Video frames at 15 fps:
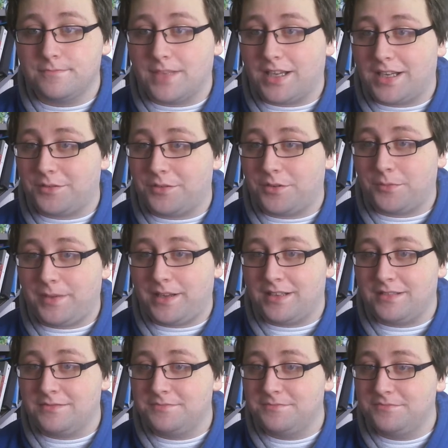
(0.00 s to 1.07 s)
I don't know,
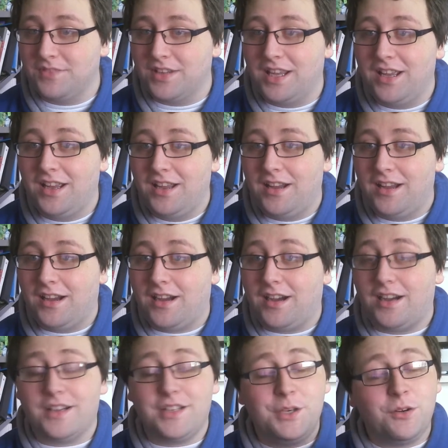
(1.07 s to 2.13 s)
man.
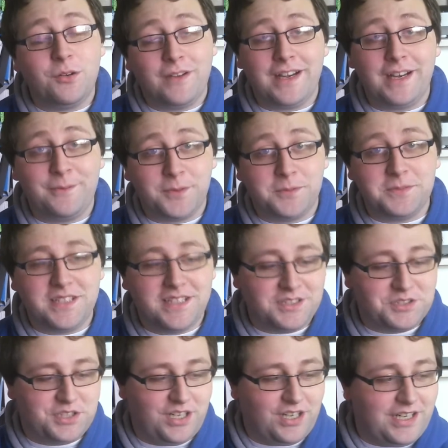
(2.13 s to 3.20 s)
You were reading from the
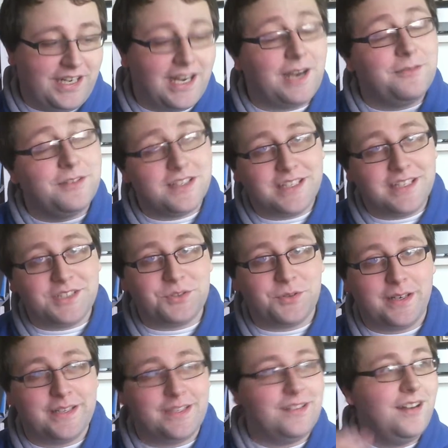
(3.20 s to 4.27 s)
dictionary. I really
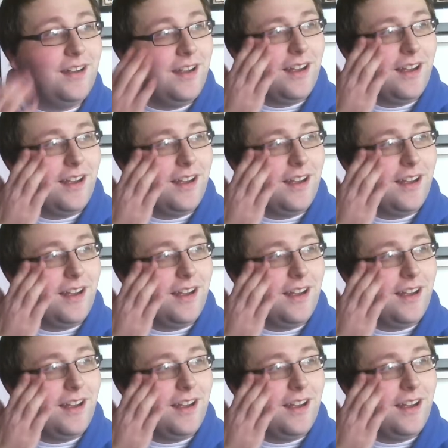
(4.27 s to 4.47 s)
enjoyed it.